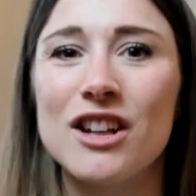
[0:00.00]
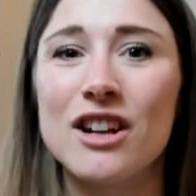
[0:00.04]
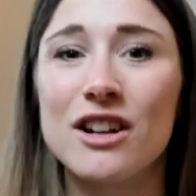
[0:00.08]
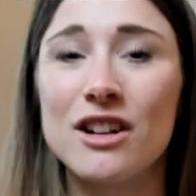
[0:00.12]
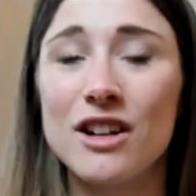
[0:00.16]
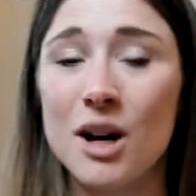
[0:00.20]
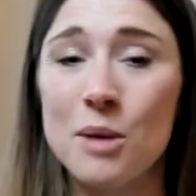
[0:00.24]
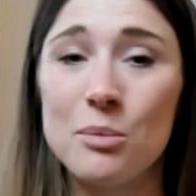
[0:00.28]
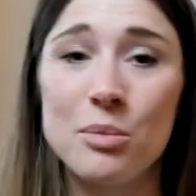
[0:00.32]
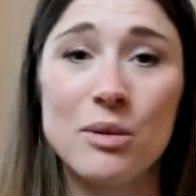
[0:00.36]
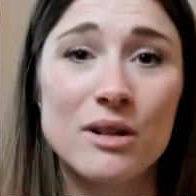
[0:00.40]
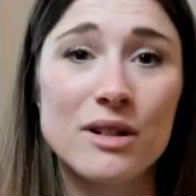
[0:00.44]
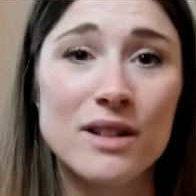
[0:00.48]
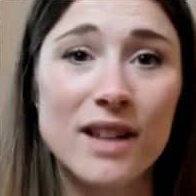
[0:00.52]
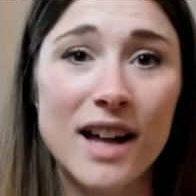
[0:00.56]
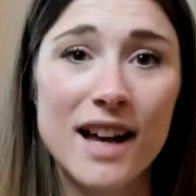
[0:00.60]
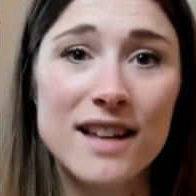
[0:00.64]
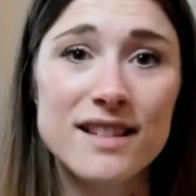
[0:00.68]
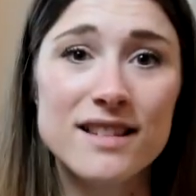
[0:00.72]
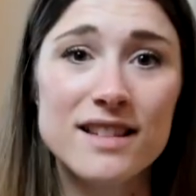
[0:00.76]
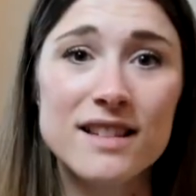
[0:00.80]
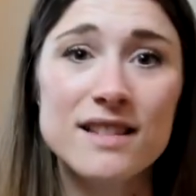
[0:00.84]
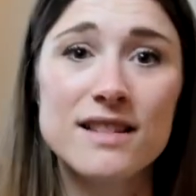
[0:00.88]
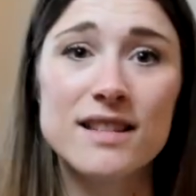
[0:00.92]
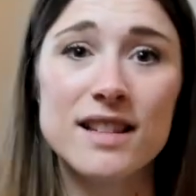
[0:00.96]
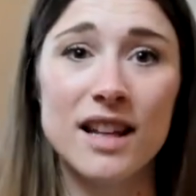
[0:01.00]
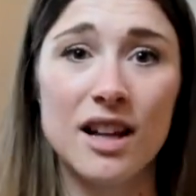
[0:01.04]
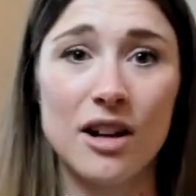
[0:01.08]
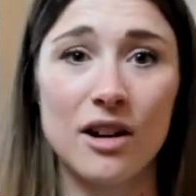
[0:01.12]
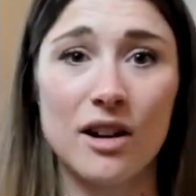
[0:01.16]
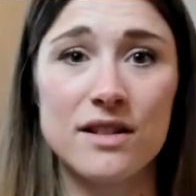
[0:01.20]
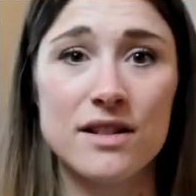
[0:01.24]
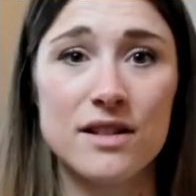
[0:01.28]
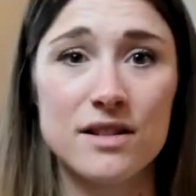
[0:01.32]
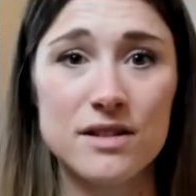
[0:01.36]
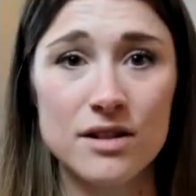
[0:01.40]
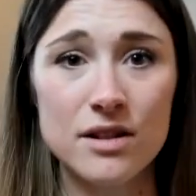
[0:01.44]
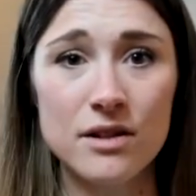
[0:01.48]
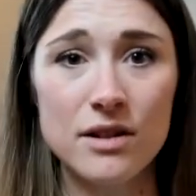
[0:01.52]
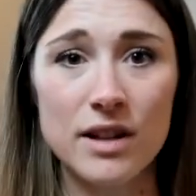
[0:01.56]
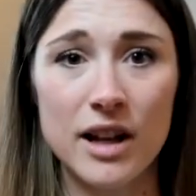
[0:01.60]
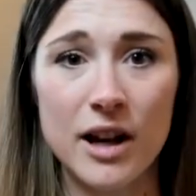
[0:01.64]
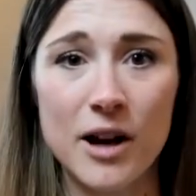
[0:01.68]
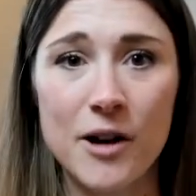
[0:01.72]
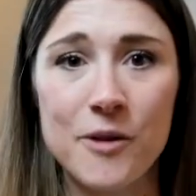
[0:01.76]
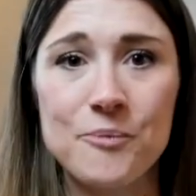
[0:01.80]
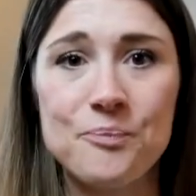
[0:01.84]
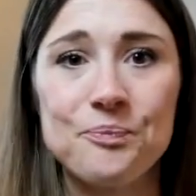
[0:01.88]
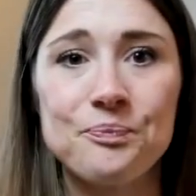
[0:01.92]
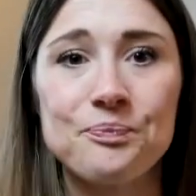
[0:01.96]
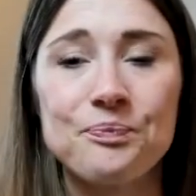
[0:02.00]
a couple classes here at the studio.